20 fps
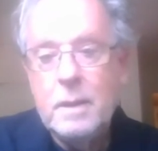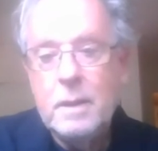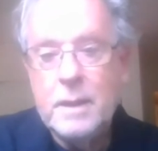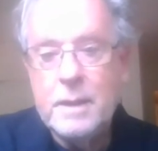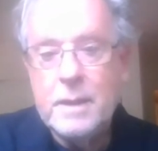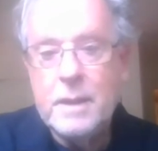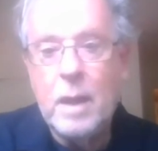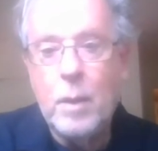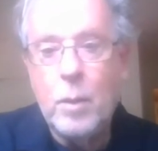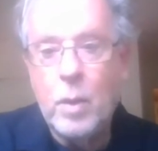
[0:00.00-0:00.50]

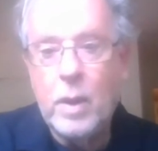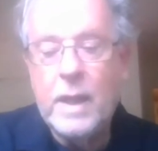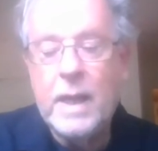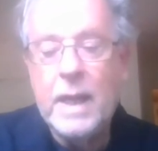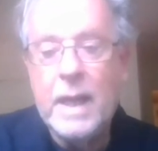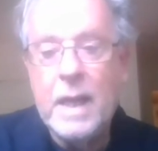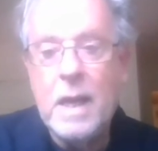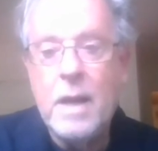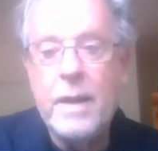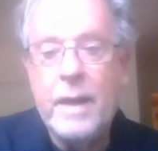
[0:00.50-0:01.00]
it's not
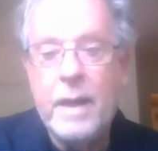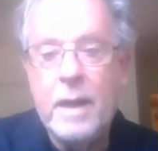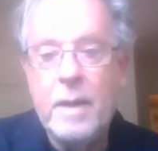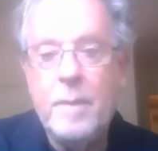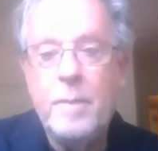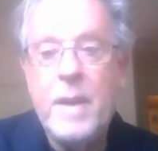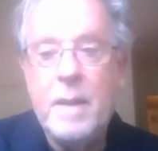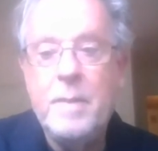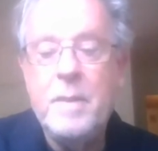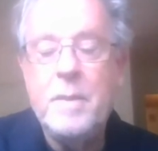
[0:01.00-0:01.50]
working out and
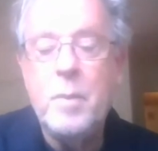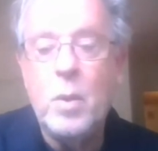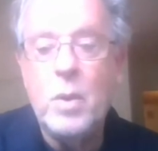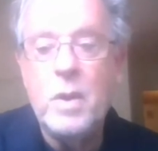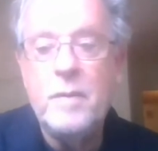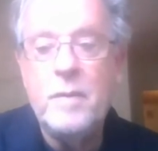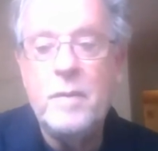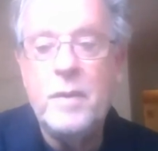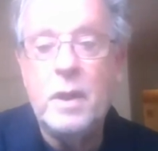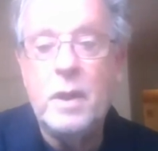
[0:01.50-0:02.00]
it may be more
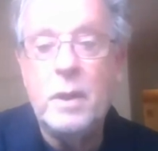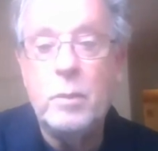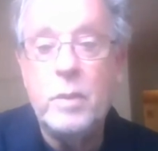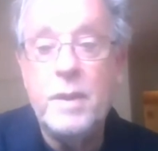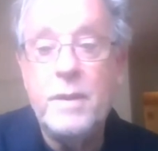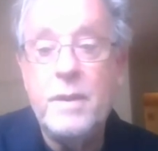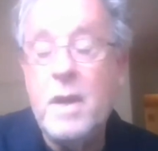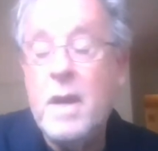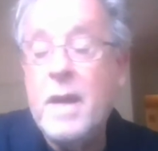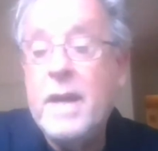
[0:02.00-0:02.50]
difficult than
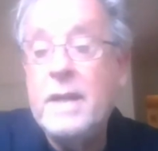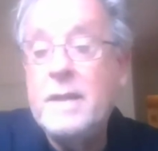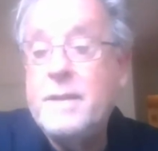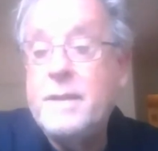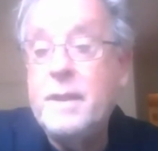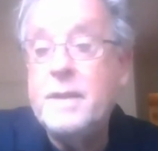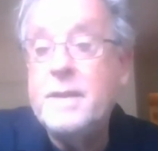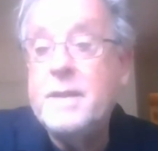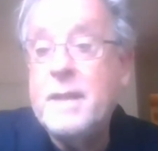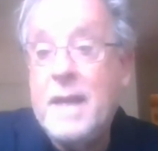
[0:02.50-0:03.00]
we thought. And
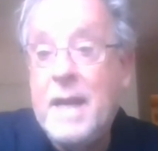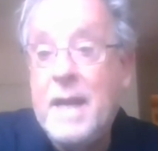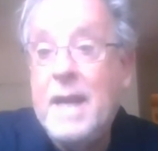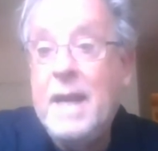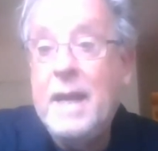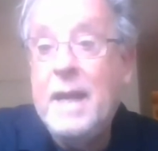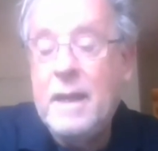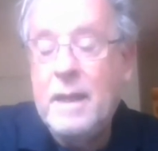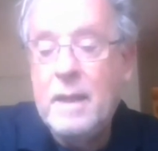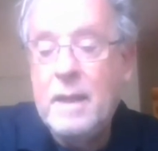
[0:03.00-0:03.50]
still
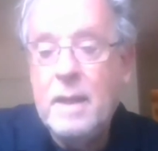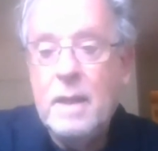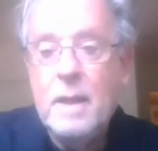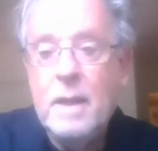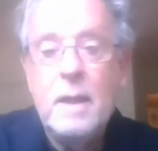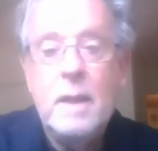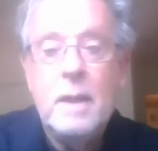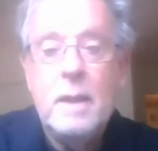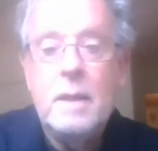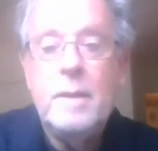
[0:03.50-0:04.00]
today,
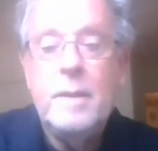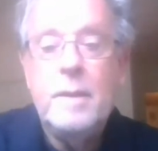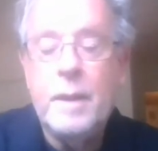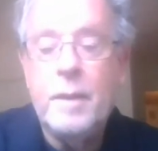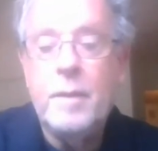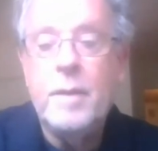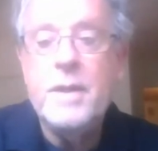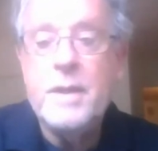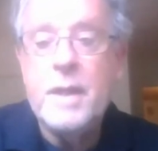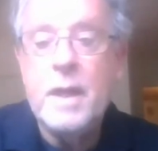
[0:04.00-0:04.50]

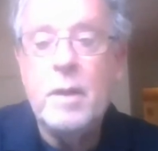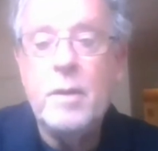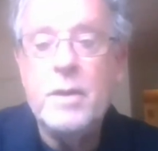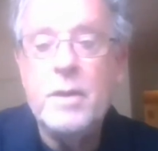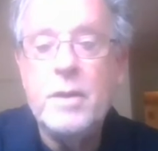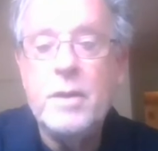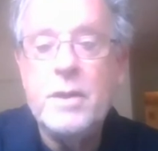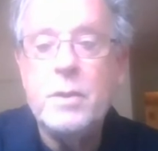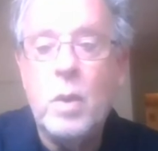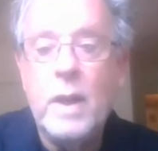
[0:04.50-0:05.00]
there is there
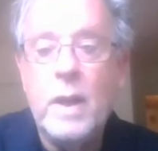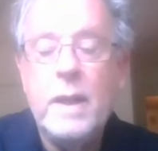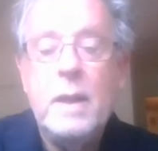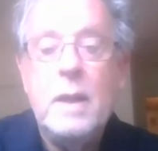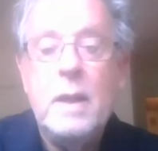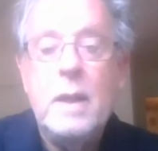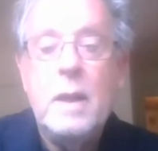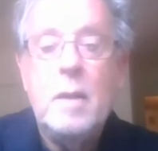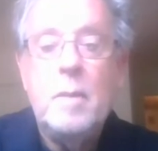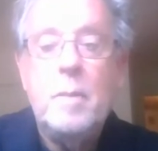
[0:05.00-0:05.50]
isn't one.
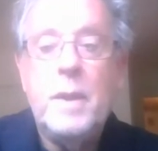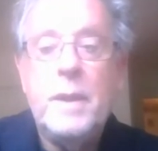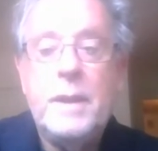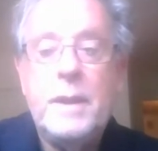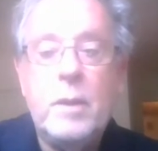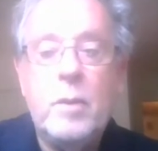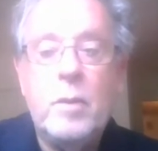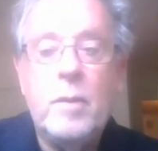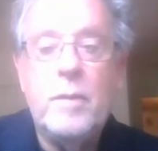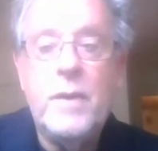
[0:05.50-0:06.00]
But
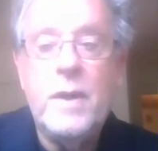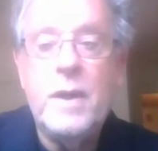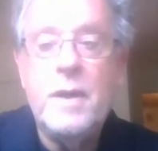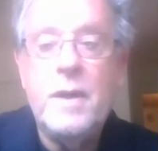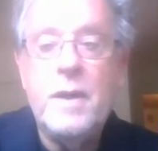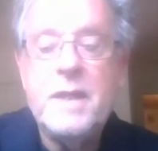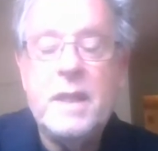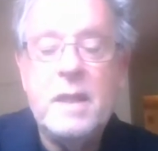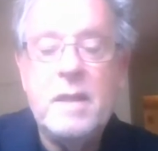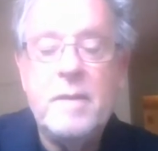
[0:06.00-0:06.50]
they were
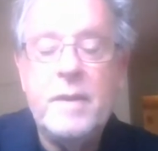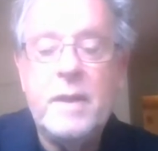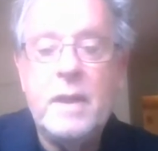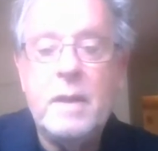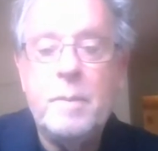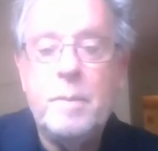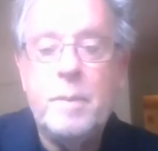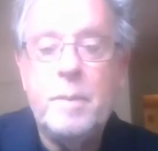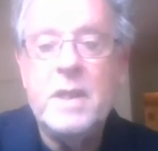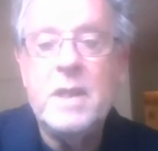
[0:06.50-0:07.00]
very
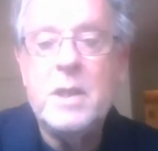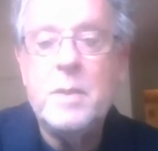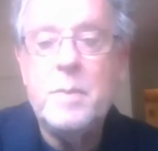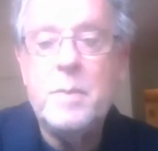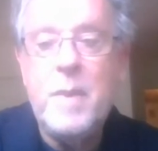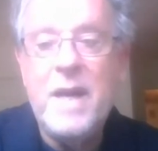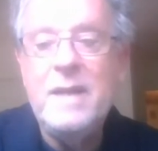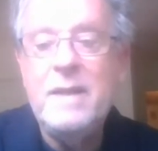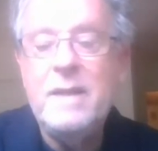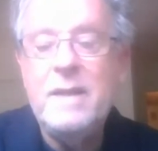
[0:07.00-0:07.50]
significant. But
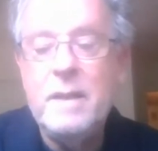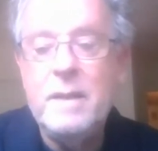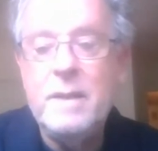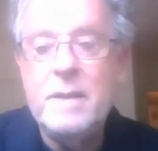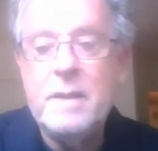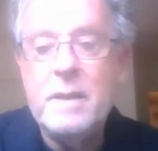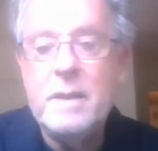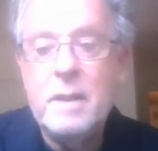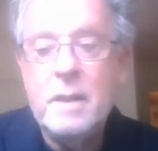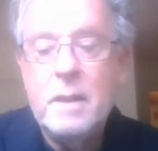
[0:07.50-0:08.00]
despite
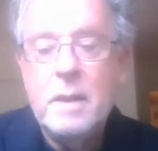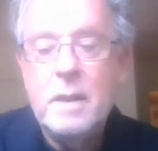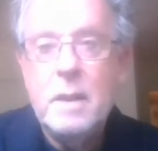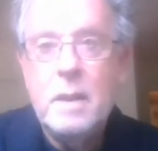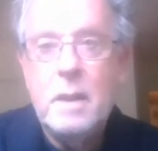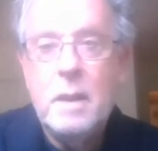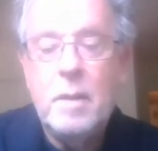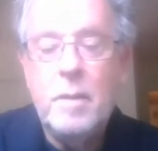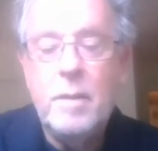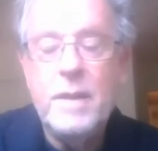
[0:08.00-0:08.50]
these,
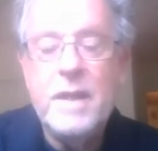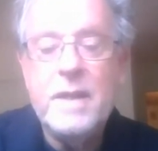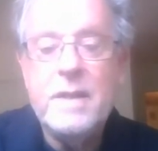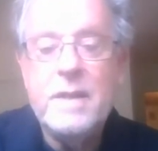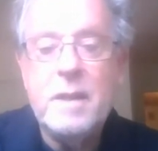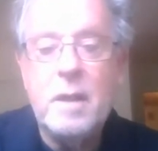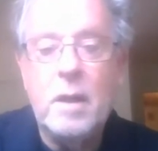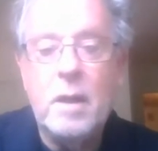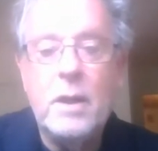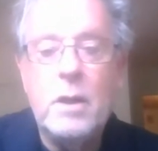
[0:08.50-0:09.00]
I won't
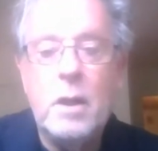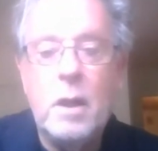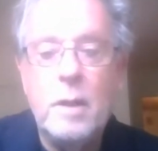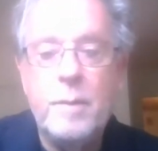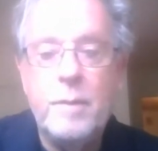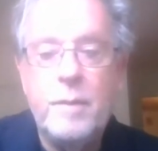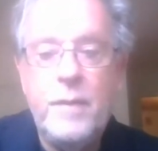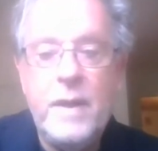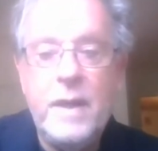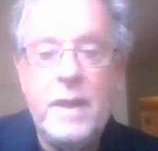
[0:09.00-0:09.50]
necessarily call
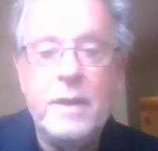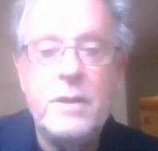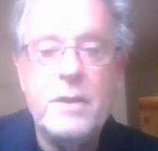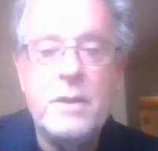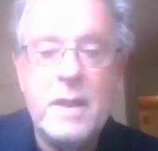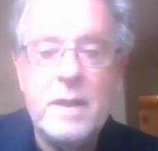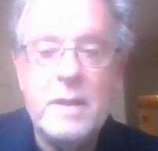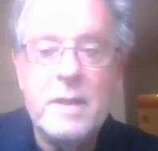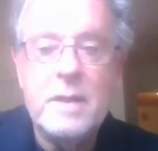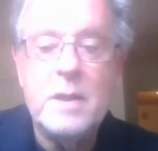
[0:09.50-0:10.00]
them
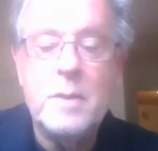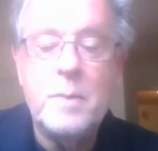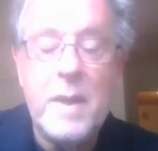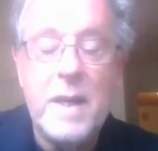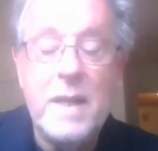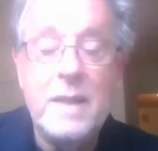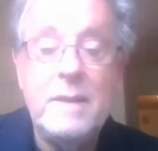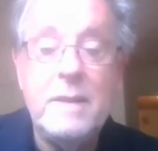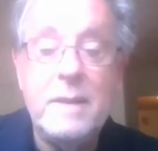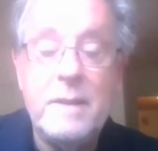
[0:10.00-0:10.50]
failures. Let's
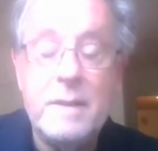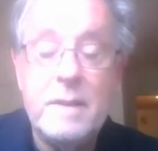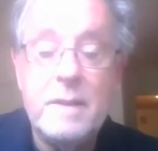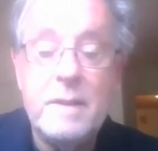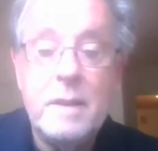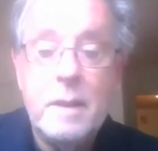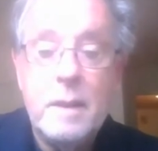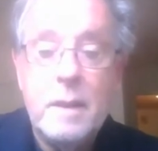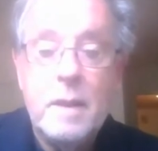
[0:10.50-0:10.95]
despite these